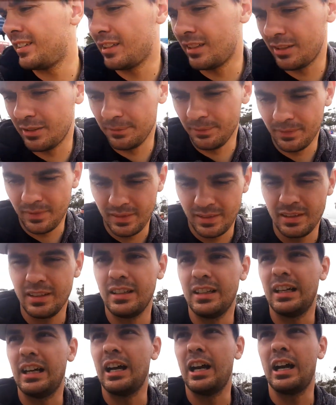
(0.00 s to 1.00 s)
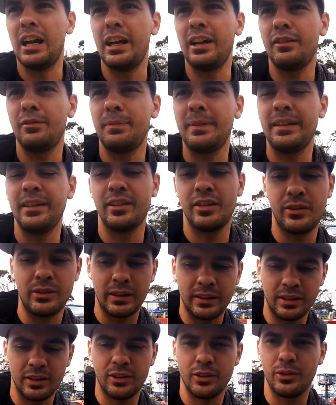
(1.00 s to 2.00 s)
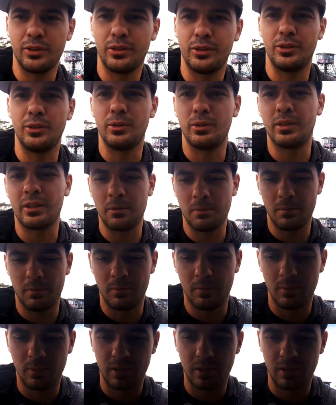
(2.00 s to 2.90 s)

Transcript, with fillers: So, I, I, have been instructed to do some